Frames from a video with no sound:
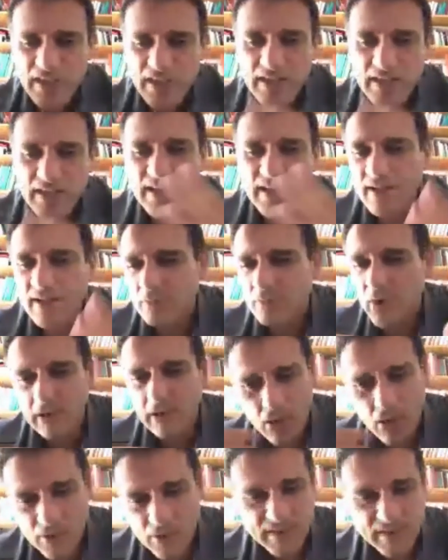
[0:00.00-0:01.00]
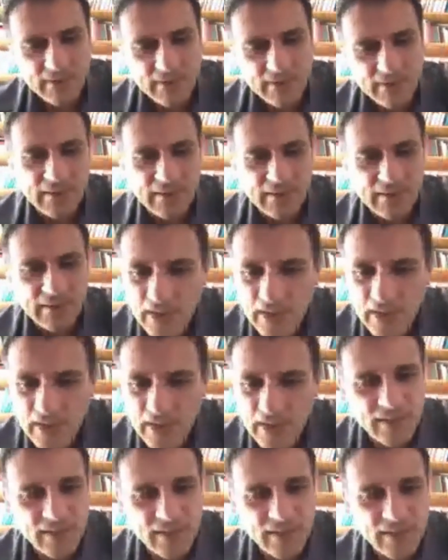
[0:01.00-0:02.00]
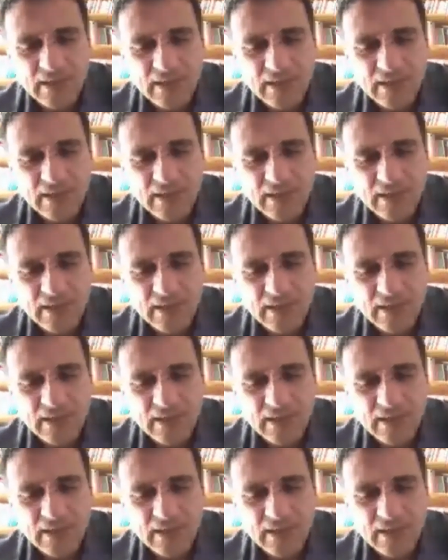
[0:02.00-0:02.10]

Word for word: Vienna and were lost, and then they could